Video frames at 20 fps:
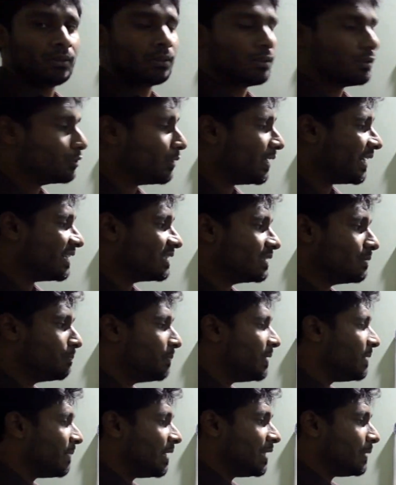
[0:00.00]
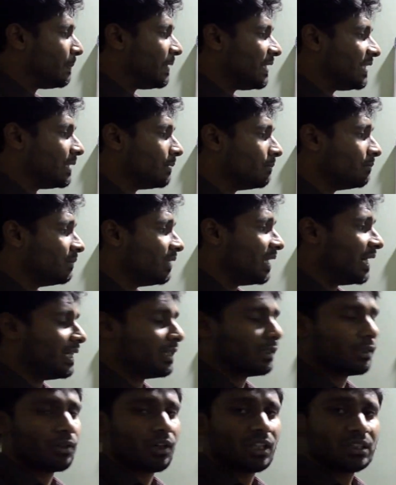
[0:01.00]
So I can simply multiply them
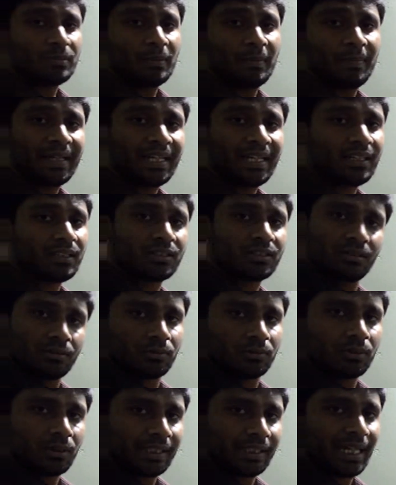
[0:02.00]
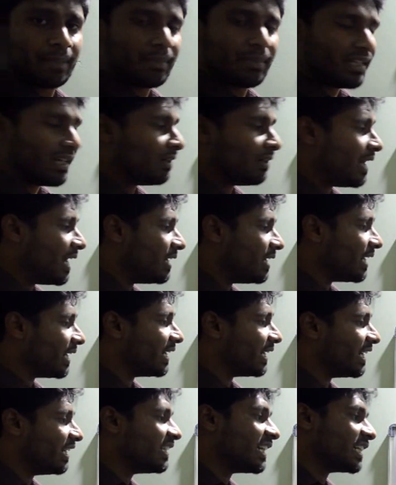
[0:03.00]
and cross multiplication can be done and I can
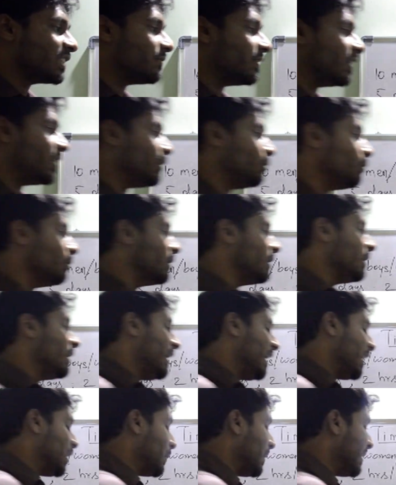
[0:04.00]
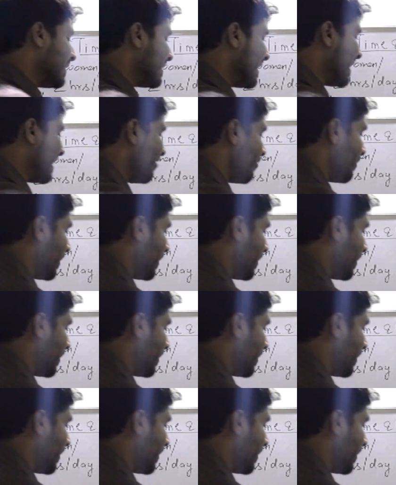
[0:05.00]
get the x value in a very stated